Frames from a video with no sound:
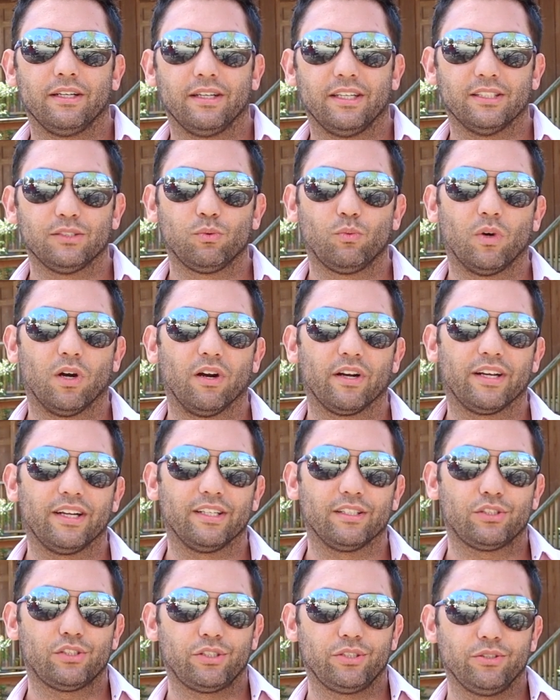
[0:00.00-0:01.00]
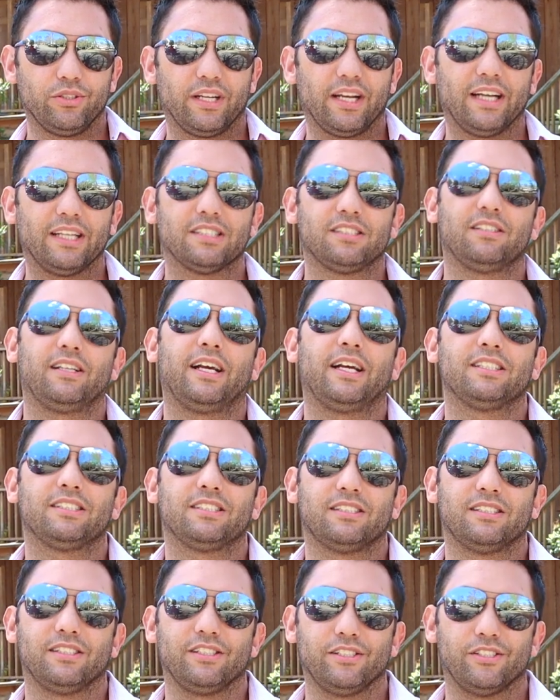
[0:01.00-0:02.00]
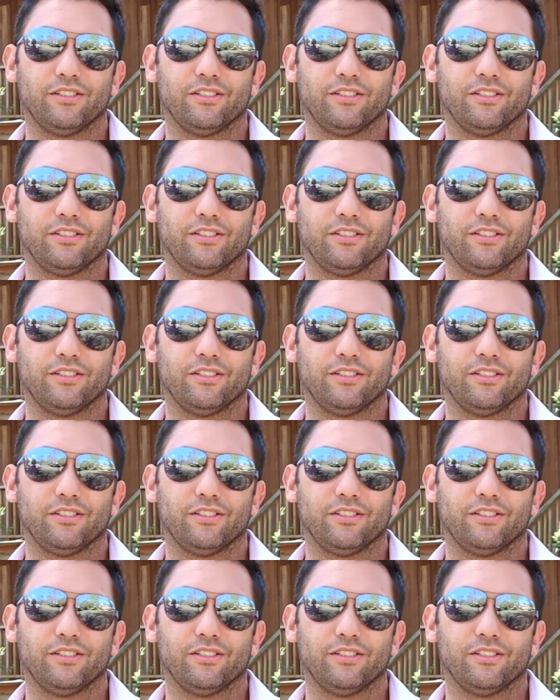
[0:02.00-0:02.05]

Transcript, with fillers: is working two days less than